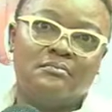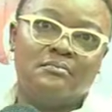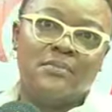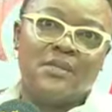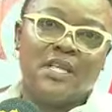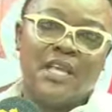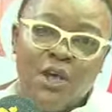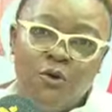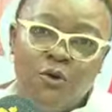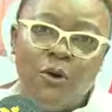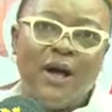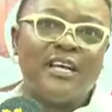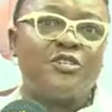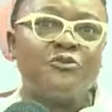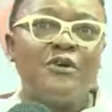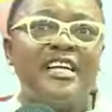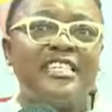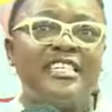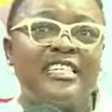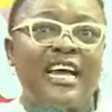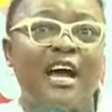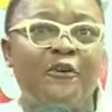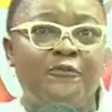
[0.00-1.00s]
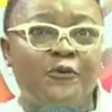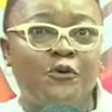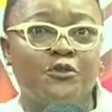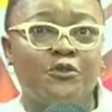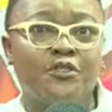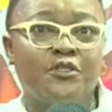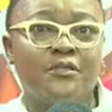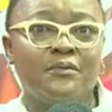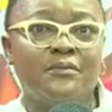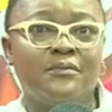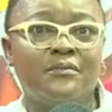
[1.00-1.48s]
he was reshuffled.
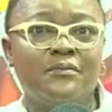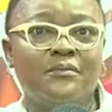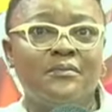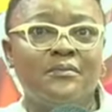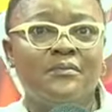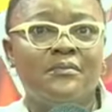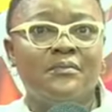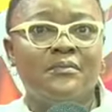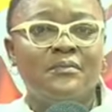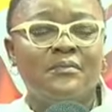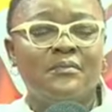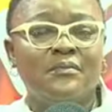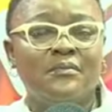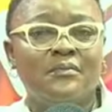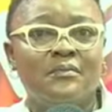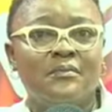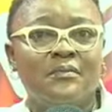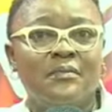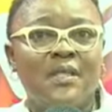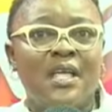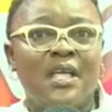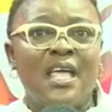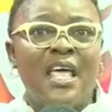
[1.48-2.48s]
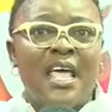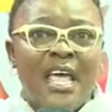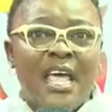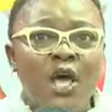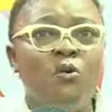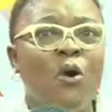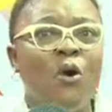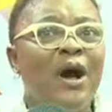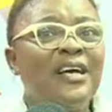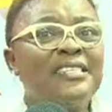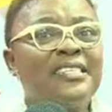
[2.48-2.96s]
He
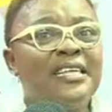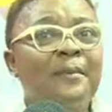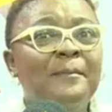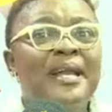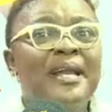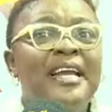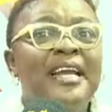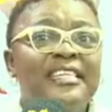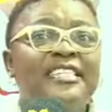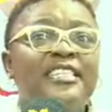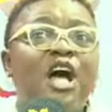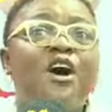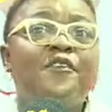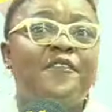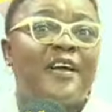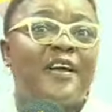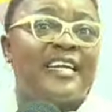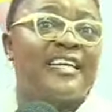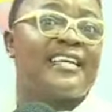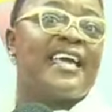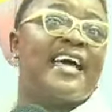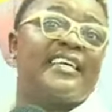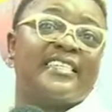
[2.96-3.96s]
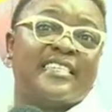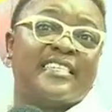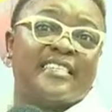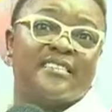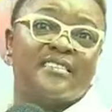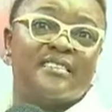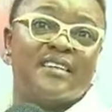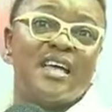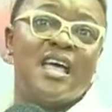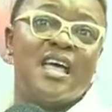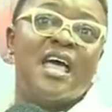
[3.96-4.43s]
was the Minister of Education.
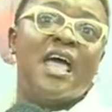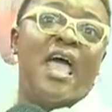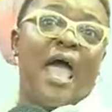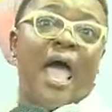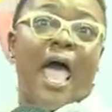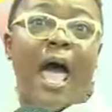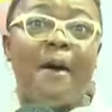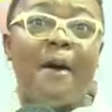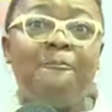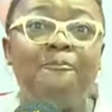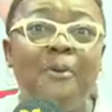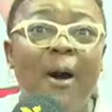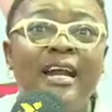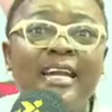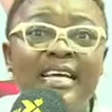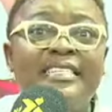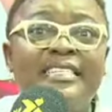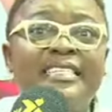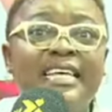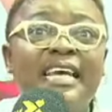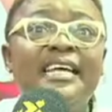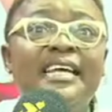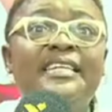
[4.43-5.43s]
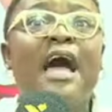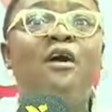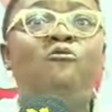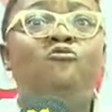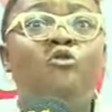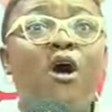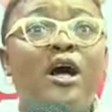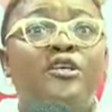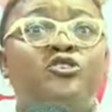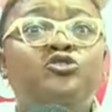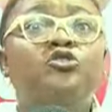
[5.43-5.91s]
A policy that
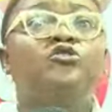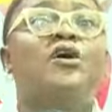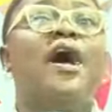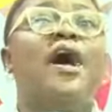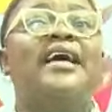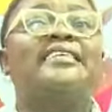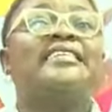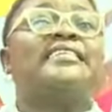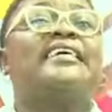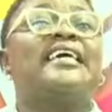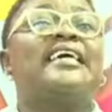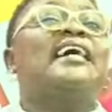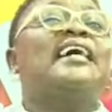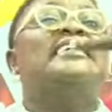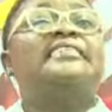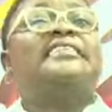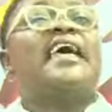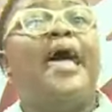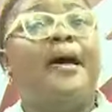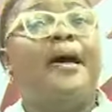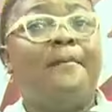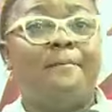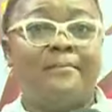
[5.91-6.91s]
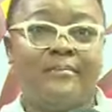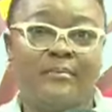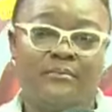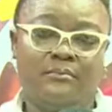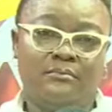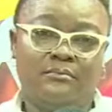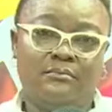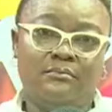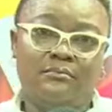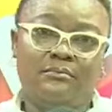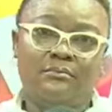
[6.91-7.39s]
got you a second term.
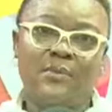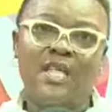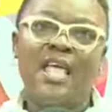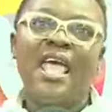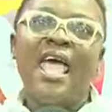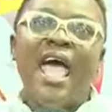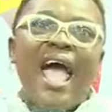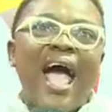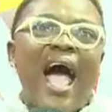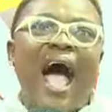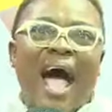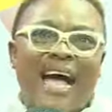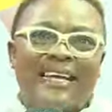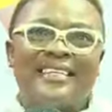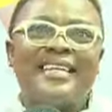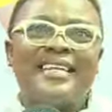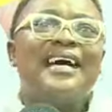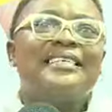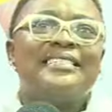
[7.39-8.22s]
At that